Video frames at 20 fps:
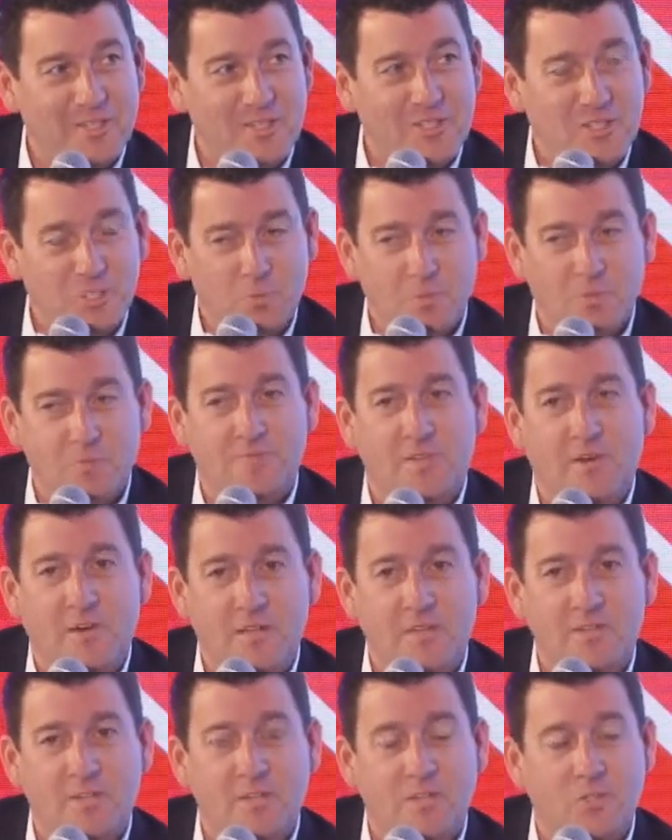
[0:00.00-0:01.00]
to
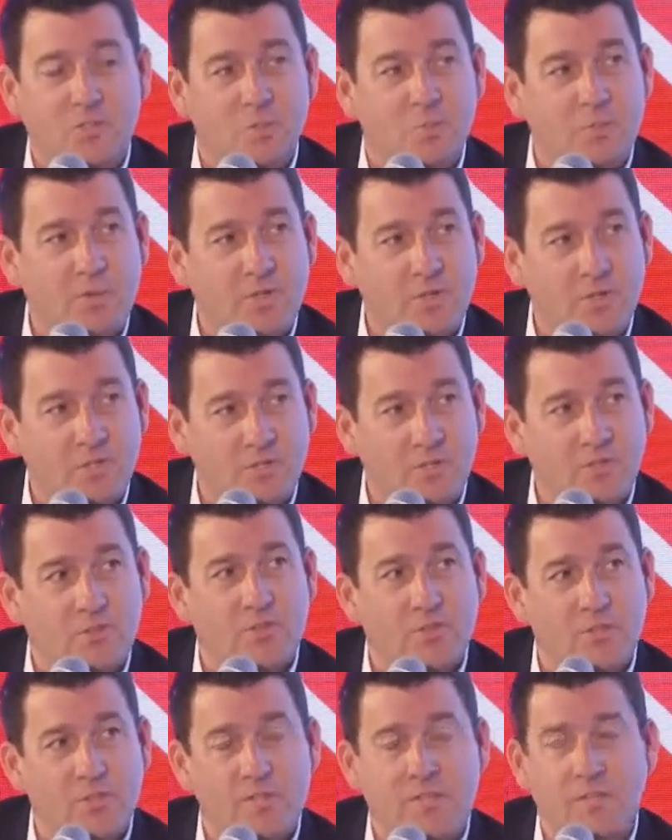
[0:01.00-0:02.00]
refine the experience that they're
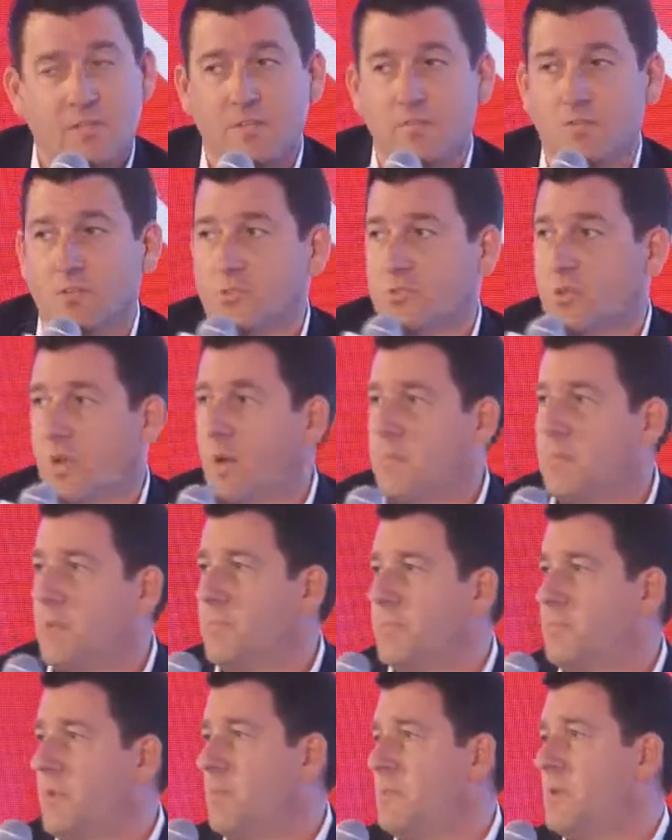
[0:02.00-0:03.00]
going to give you. So how many,
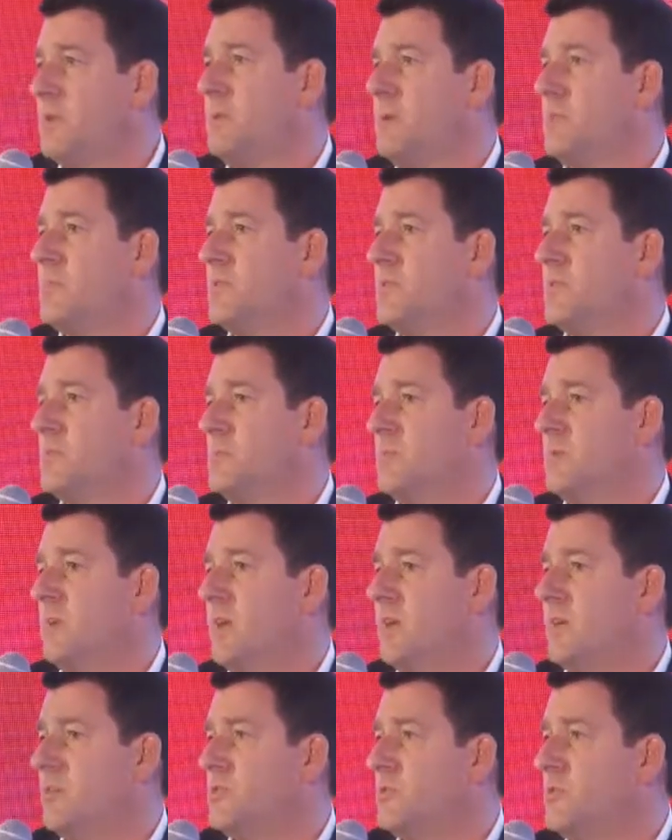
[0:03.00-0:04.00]
how many people in the room are
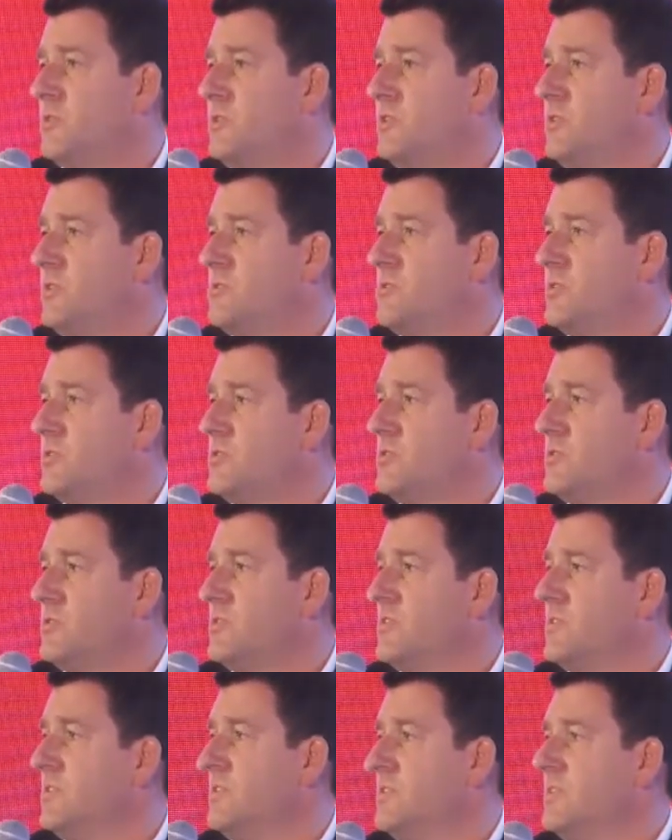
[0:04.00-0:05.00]
Android users?
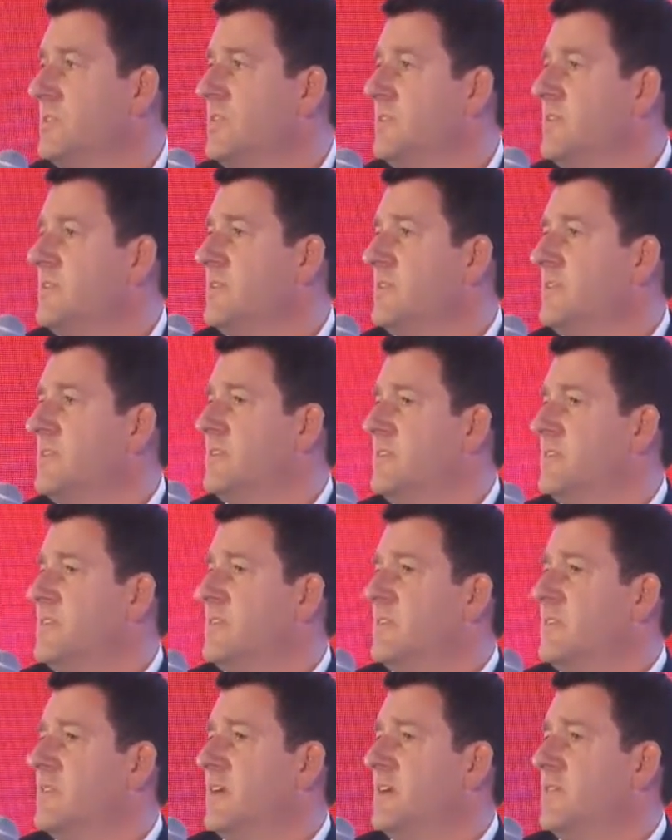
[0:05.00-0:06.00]

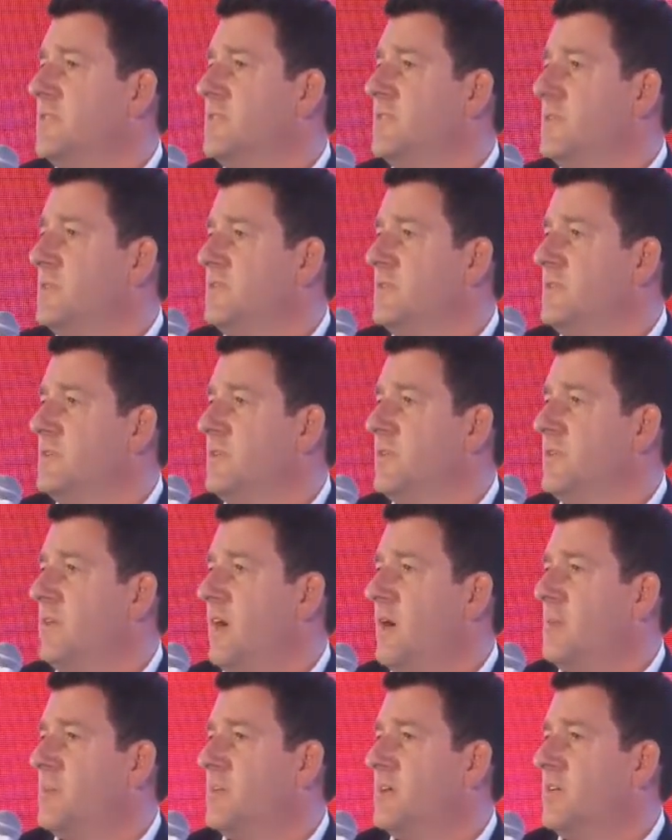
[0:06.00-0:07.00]
A few of you.
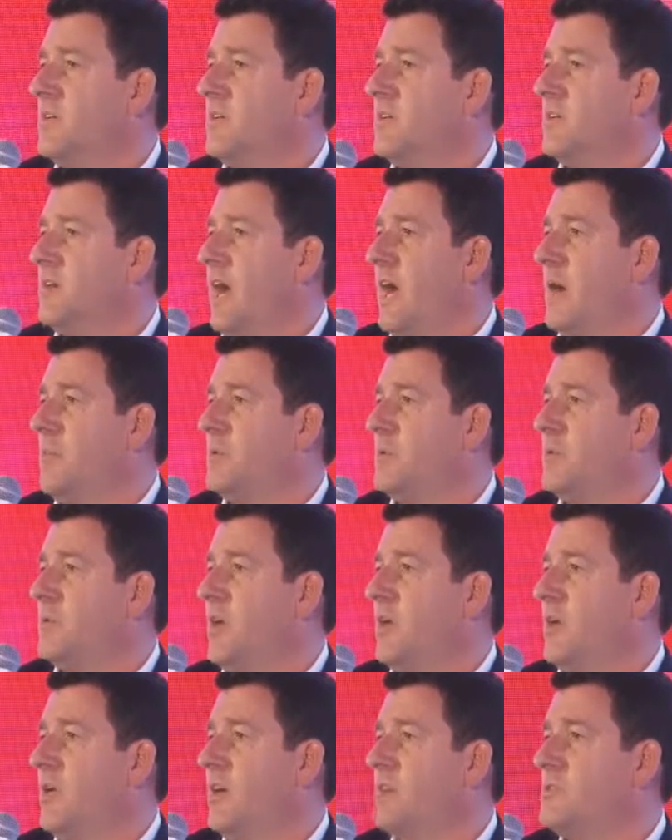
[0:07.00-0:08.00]
How many are Apple
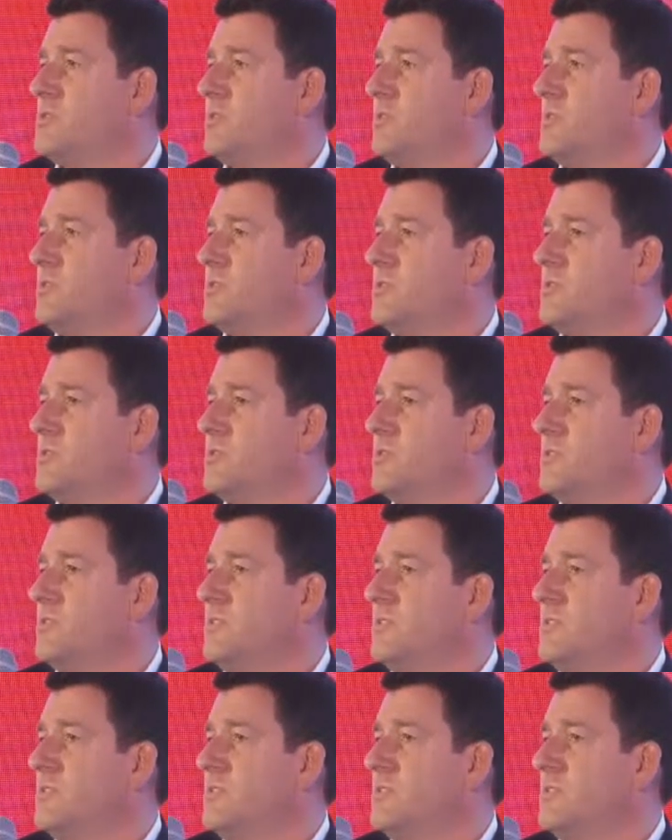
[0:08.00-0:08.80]
OS users?